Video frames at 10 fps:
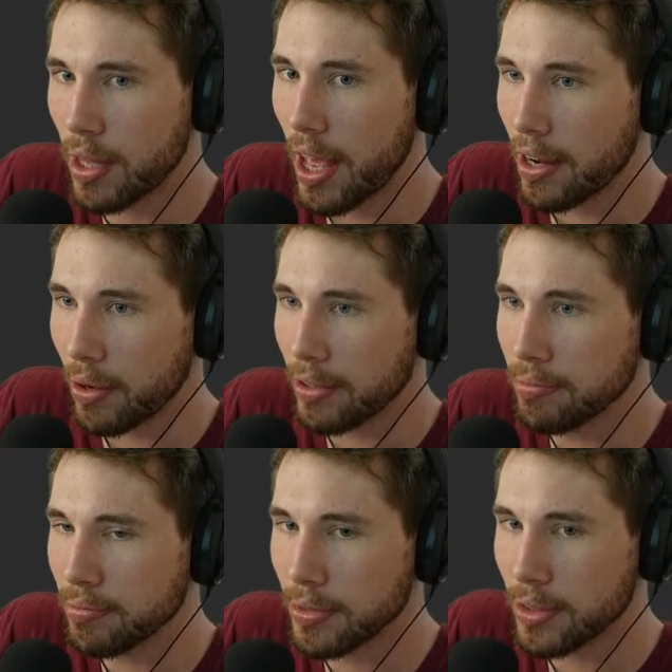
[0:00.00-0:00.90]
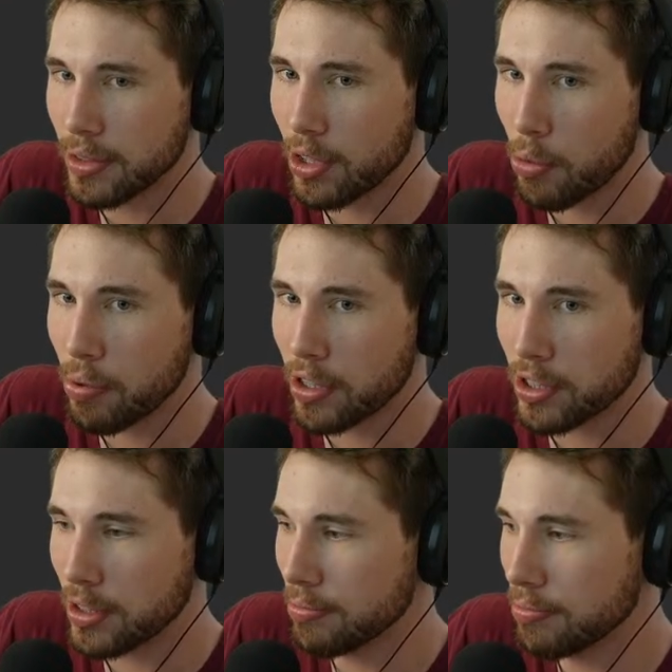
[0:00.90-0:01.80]
Anyway, low
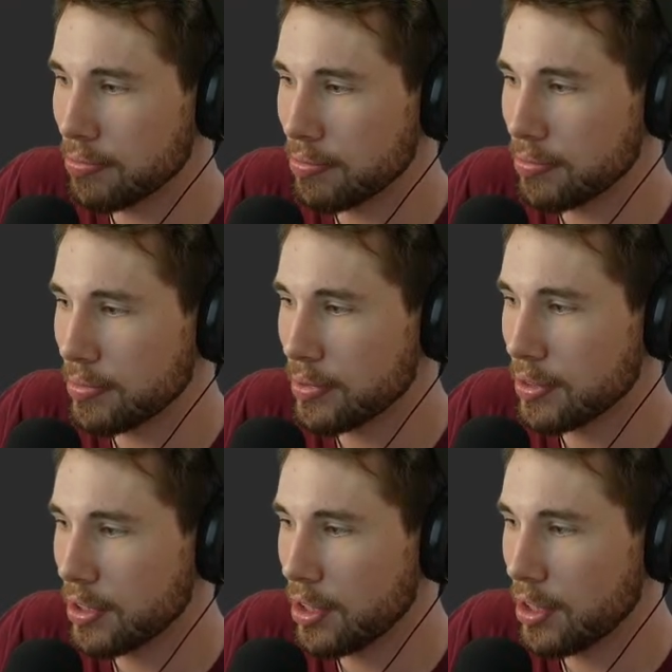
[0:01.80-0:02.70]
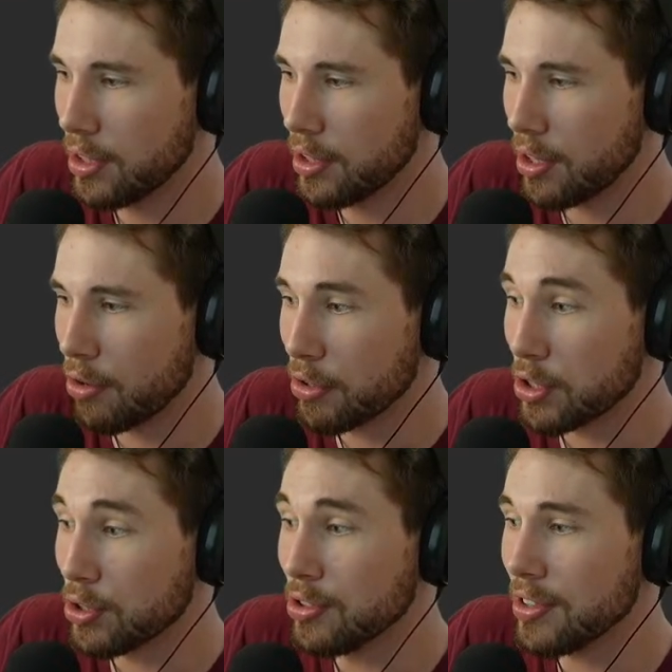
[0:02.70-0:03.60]
pressure. Oh,
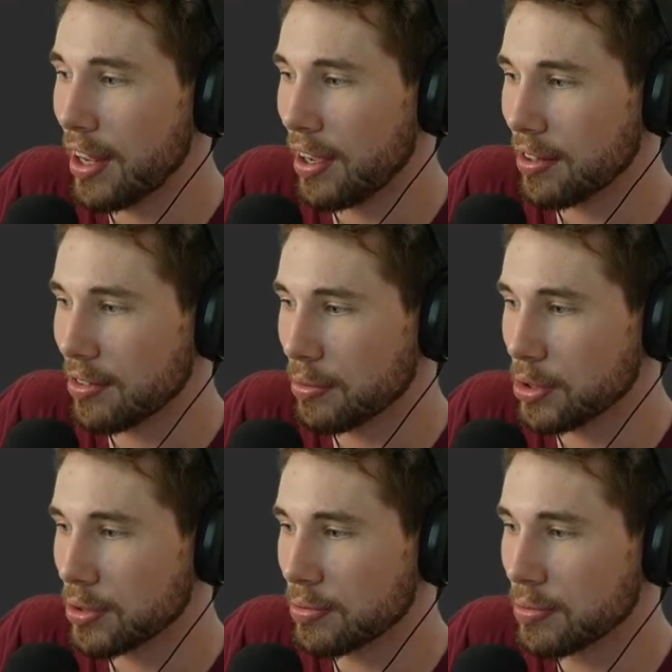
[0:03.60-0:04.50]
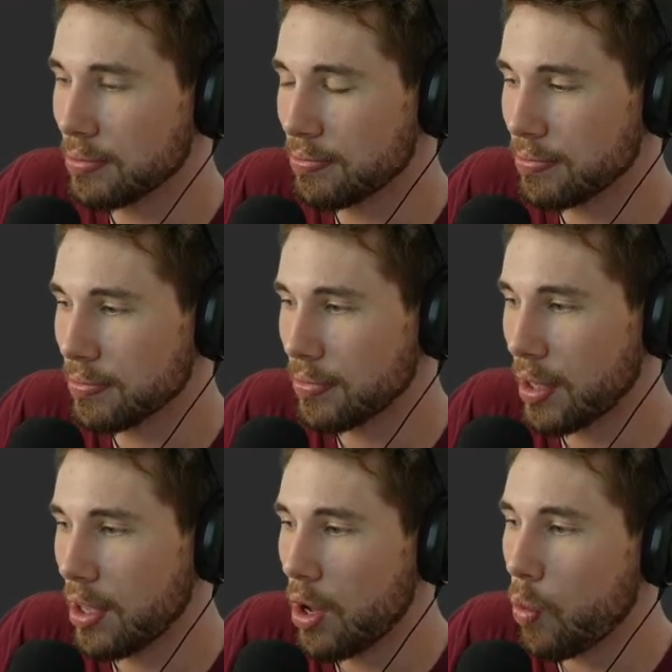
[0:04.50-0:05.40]
reduced air consumption.
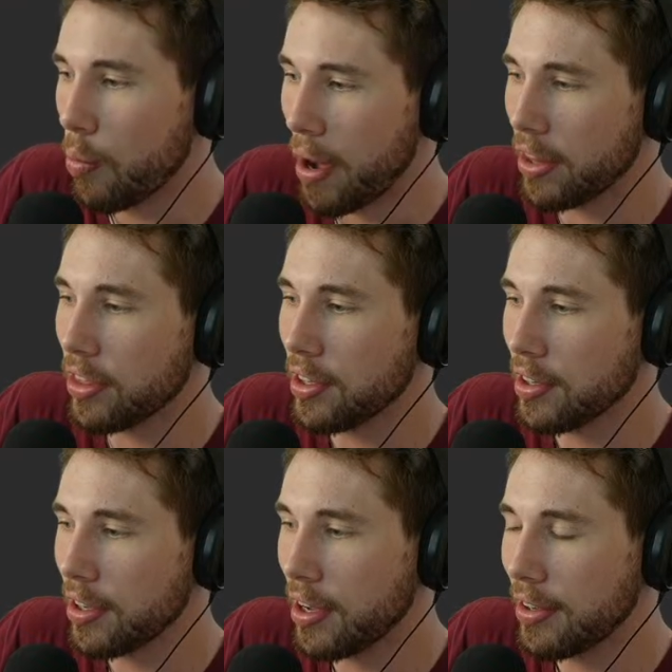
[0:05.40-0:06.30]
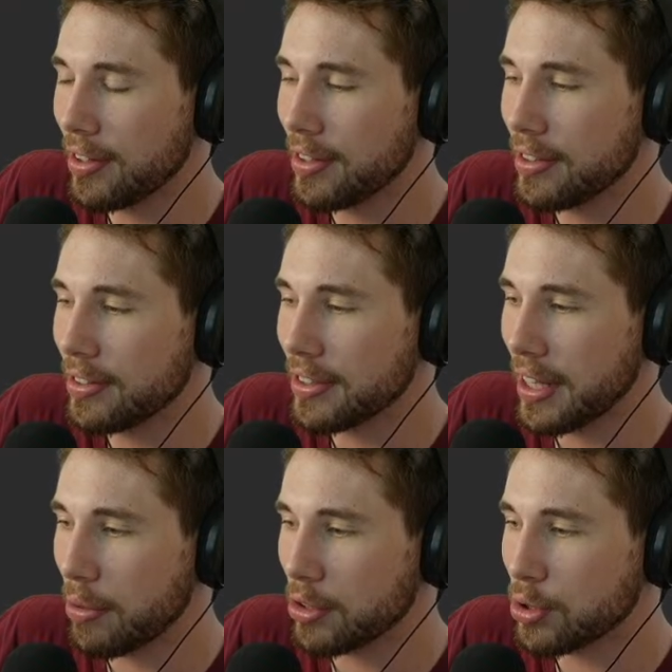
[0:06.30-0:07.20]
Well, my thinking,
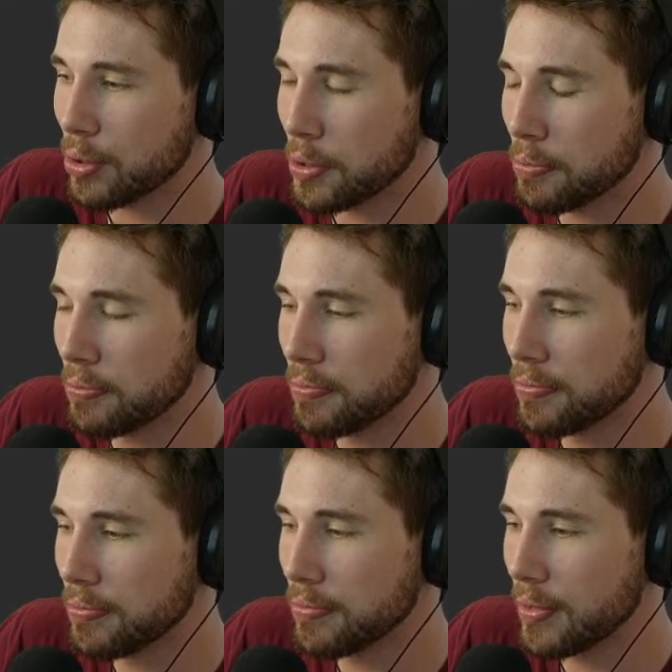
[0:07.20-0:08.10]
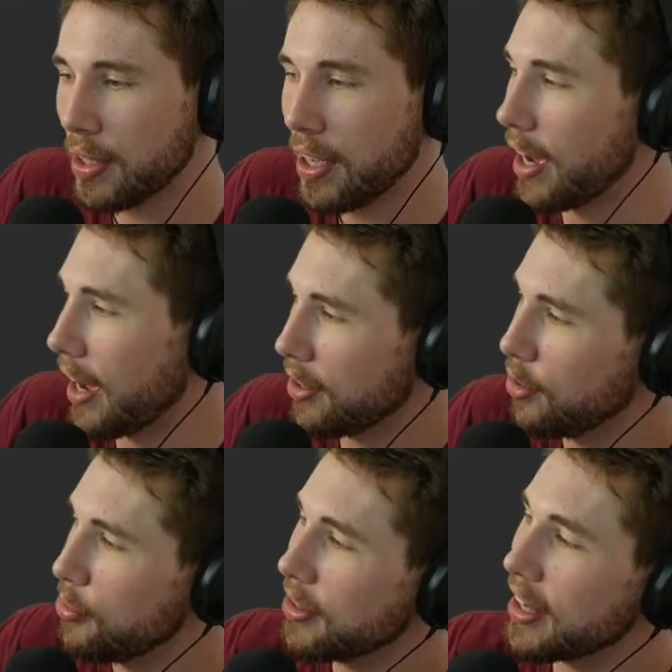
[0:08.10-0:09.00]
yeah, well, true. I don't
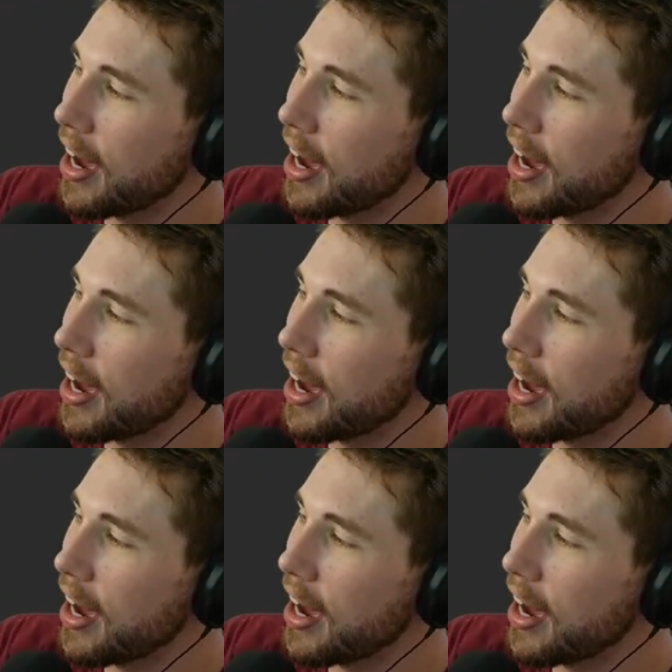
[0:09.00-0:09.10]
know what